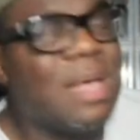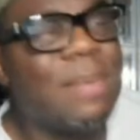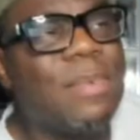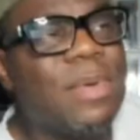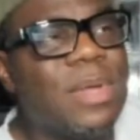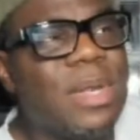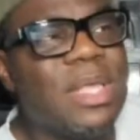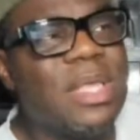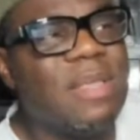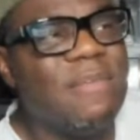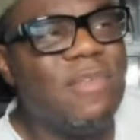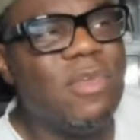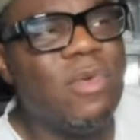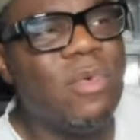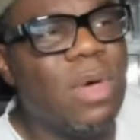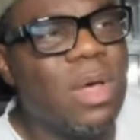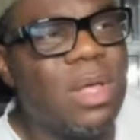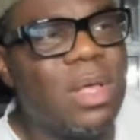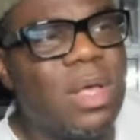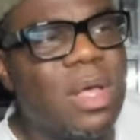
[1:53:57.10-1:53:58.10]
I'm gonna give
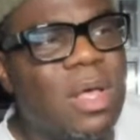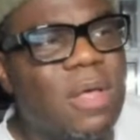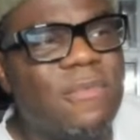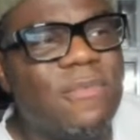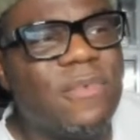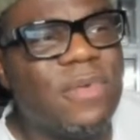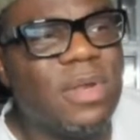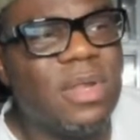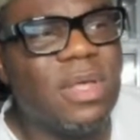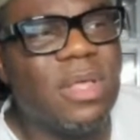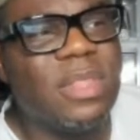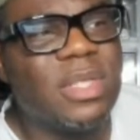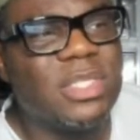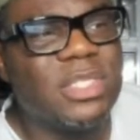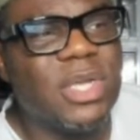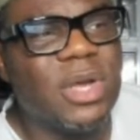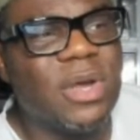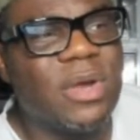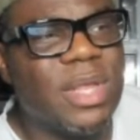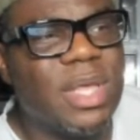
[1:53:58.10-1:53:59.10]
you all on foot of the
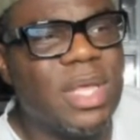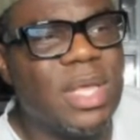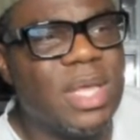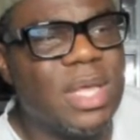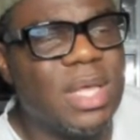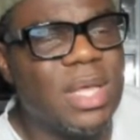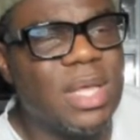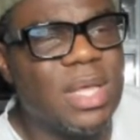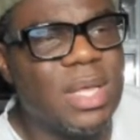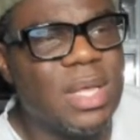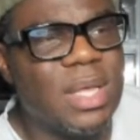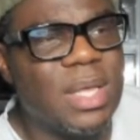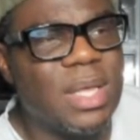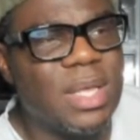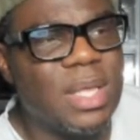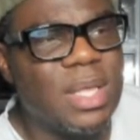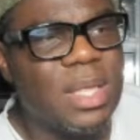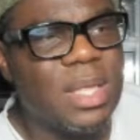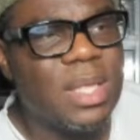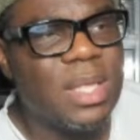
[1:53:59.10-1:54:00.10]
dirty uh
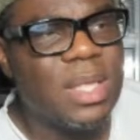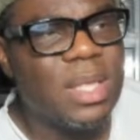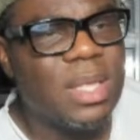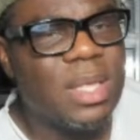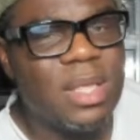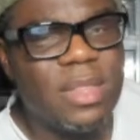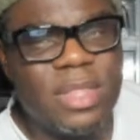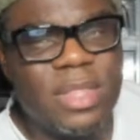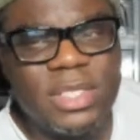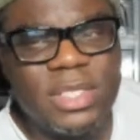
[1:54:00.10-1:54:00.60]
of the